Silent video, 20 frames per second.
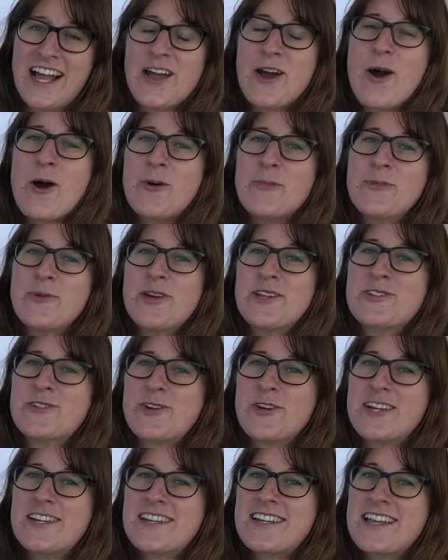I hope you
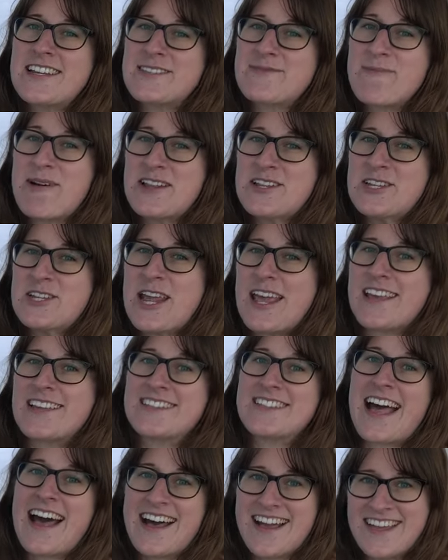enjoyed it as much
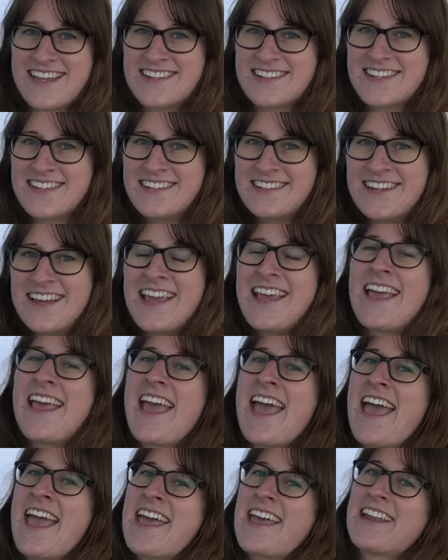as I did.
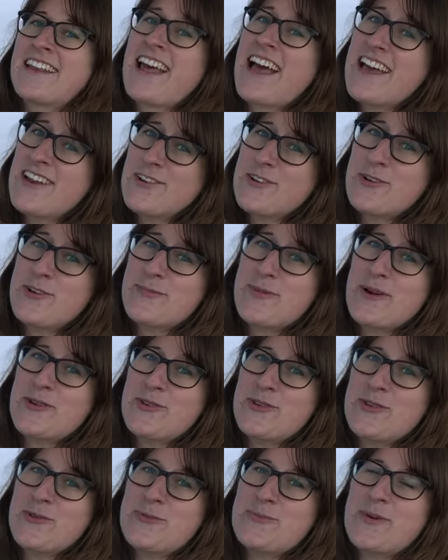And I don't know
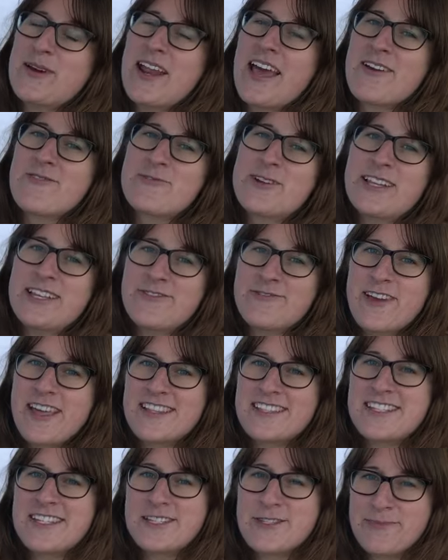about you, but I really
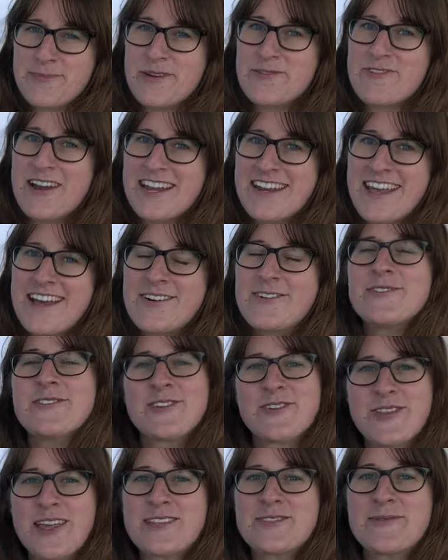fancy a spin right now,
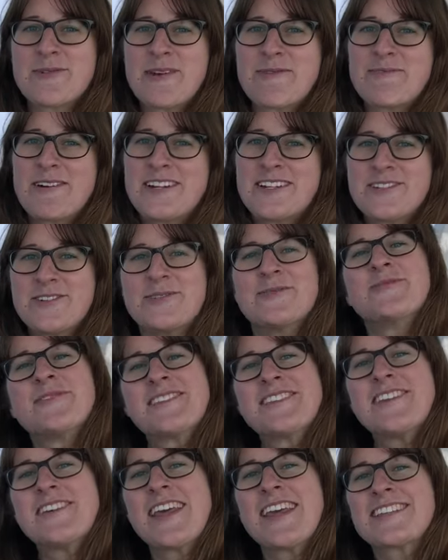so that's what I'm gonna do.
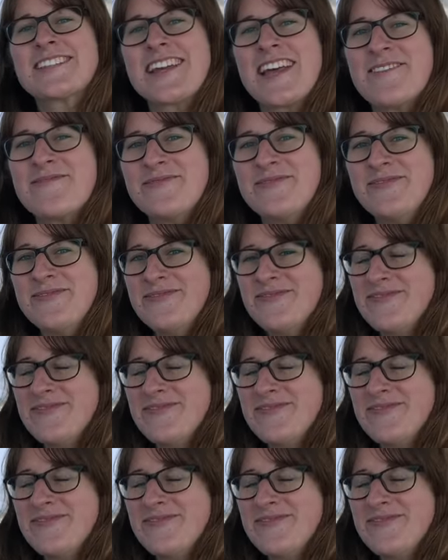See you next time.